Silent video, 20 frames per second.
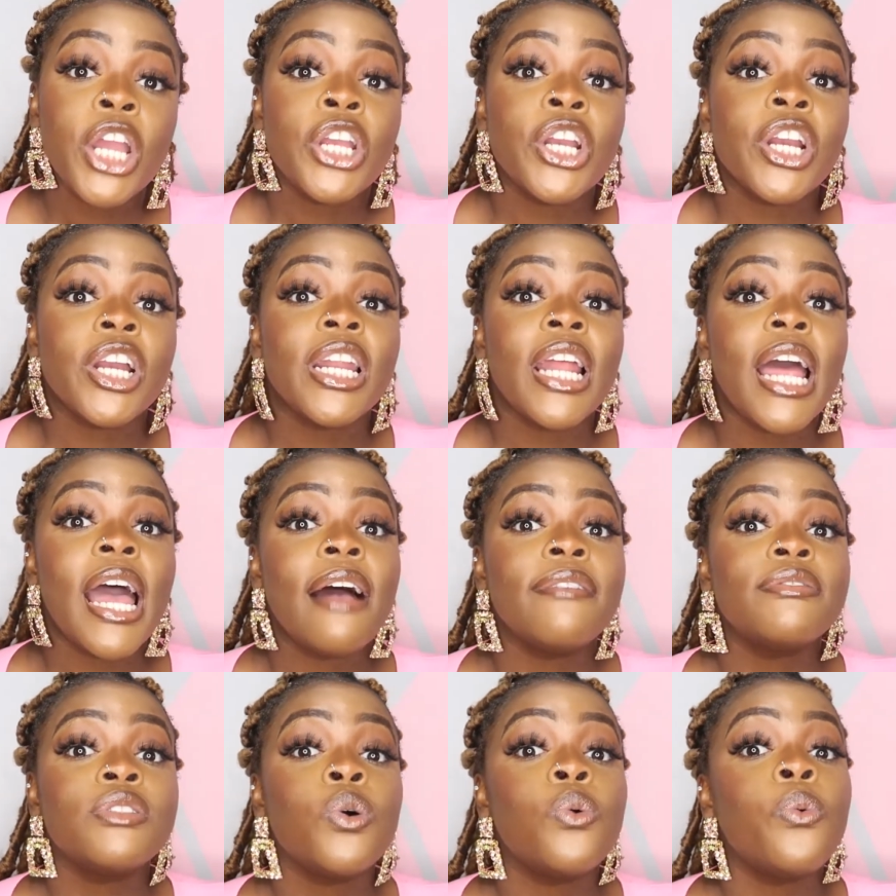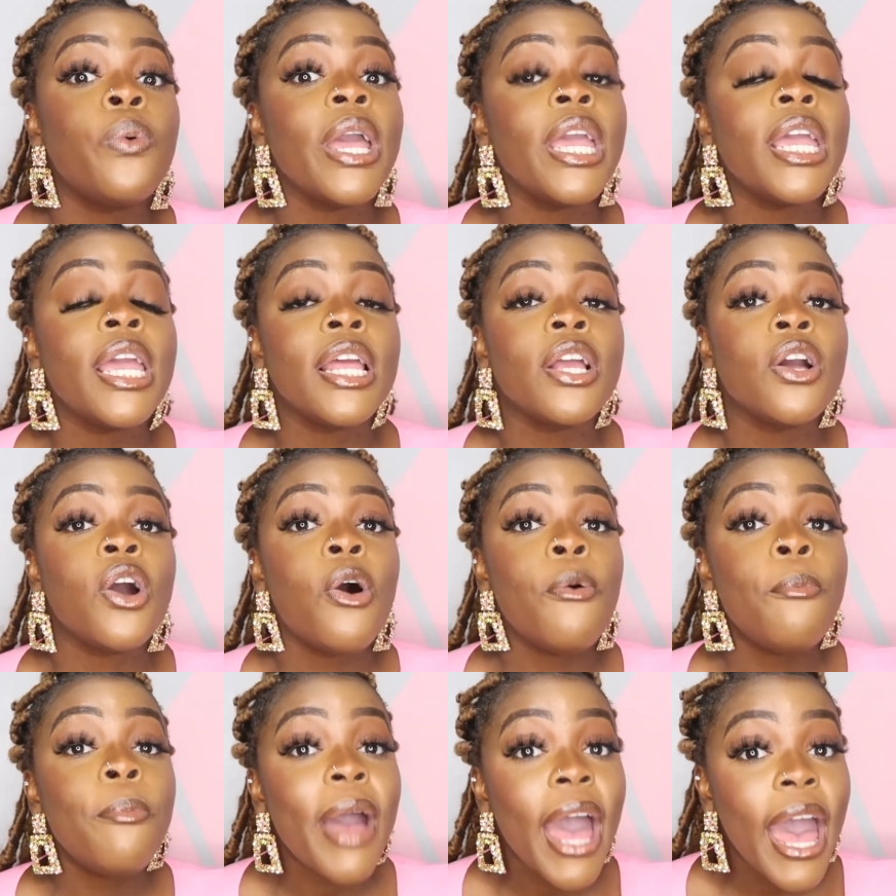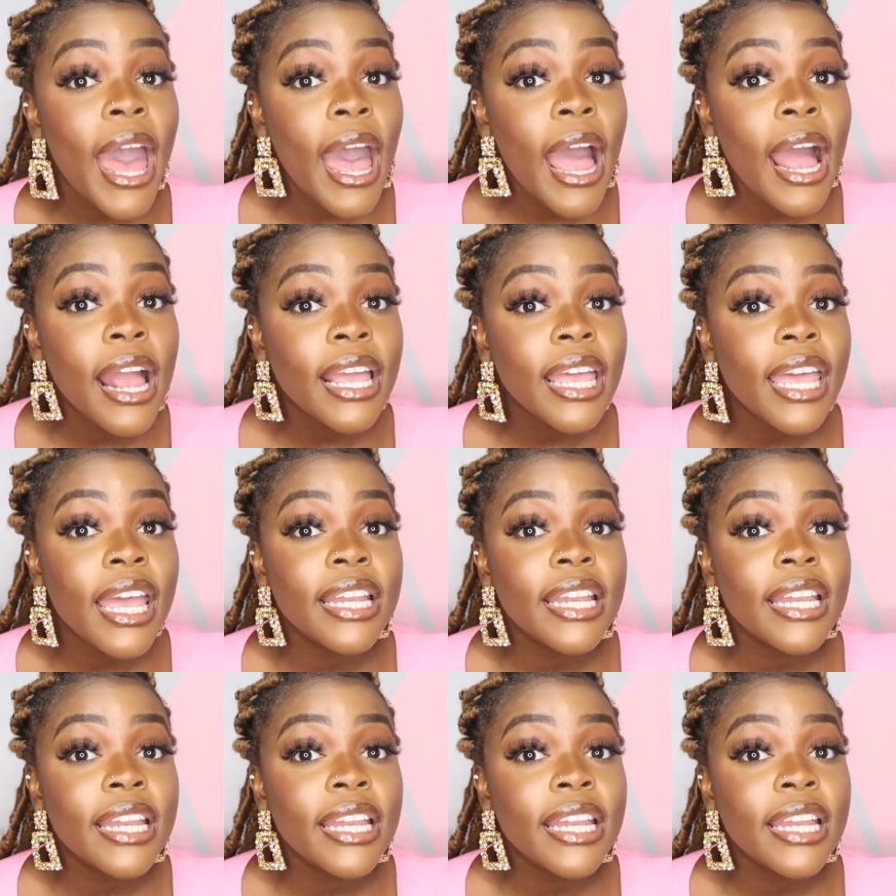you're gonna have to wait and go back